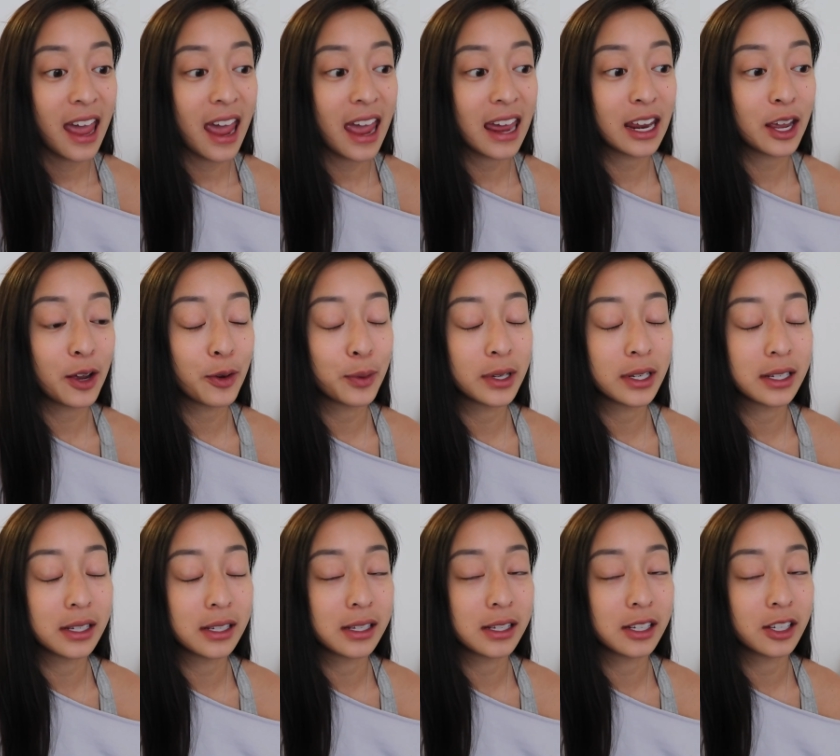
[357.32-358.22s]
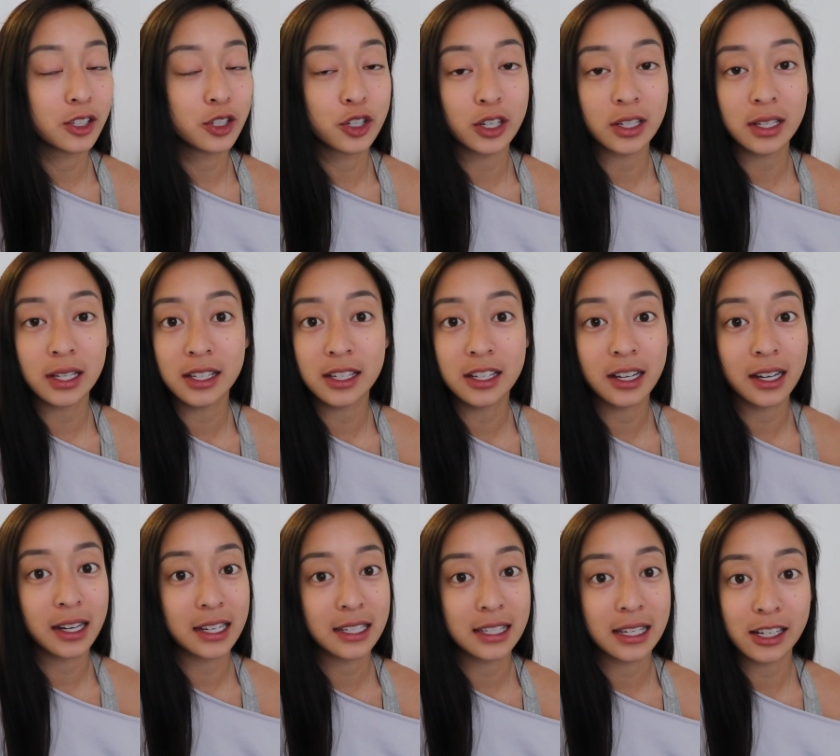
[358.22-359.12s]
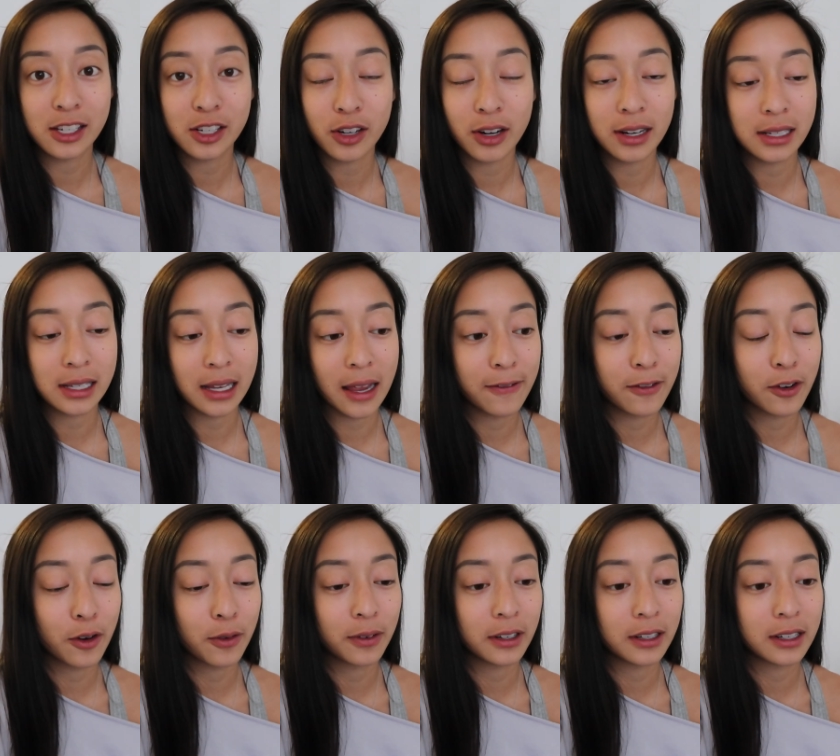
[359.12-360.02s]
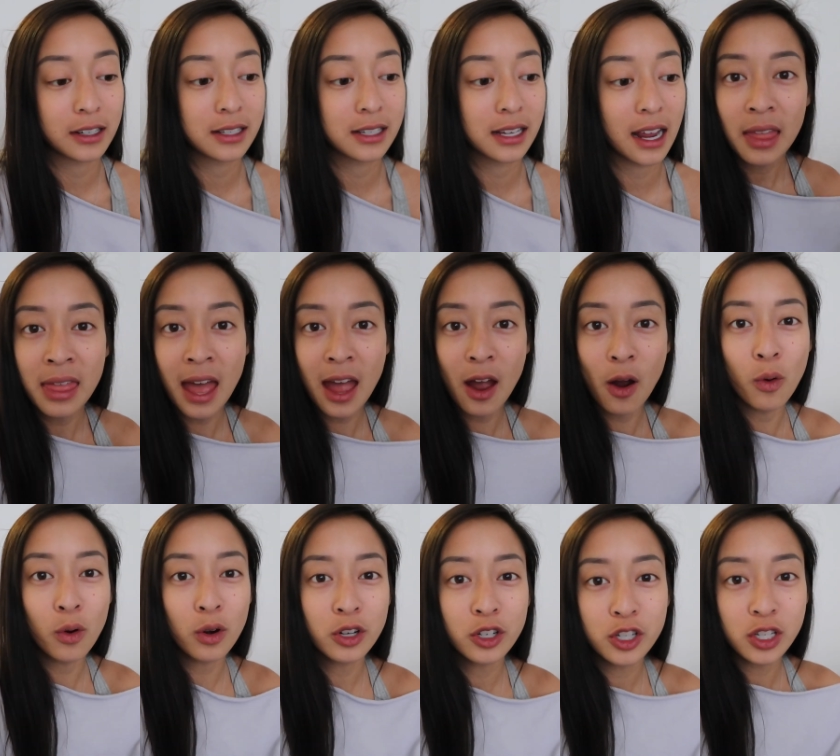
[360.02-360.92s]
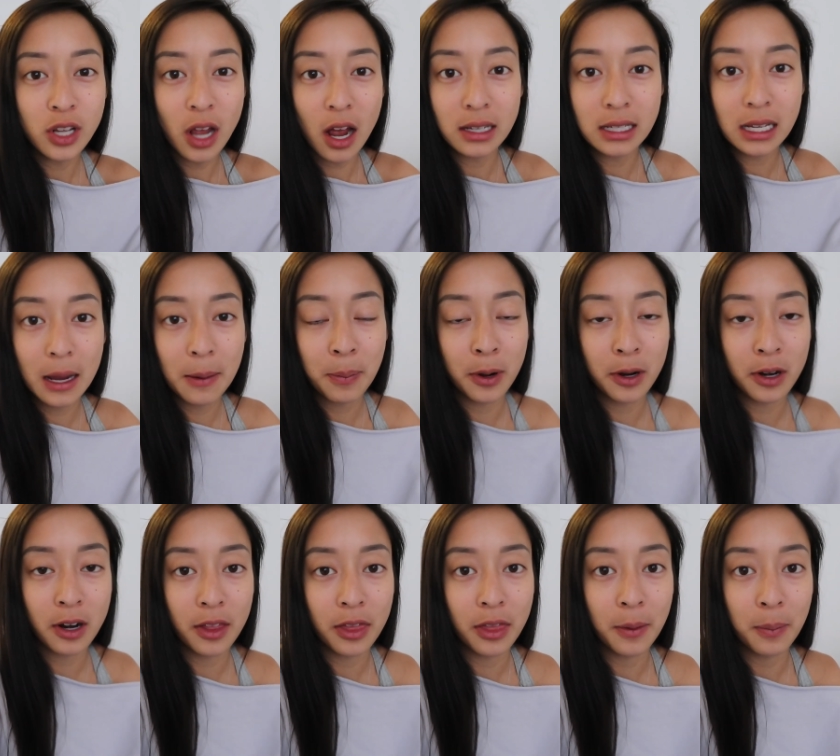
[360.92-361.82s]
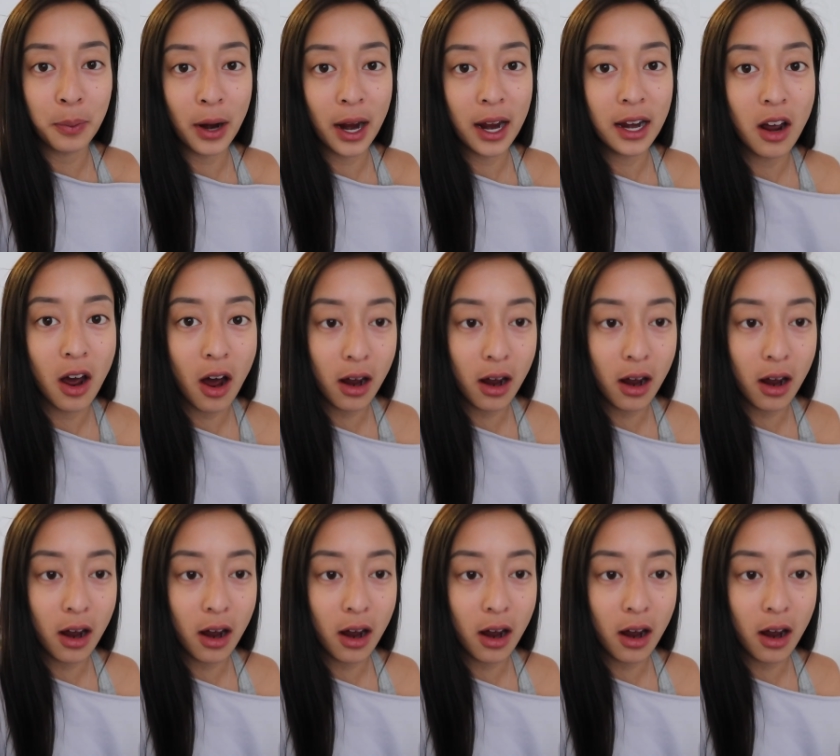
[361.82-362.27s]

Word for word: and it was just as good as yesterday's leftovers. That orange sauce I put on the bread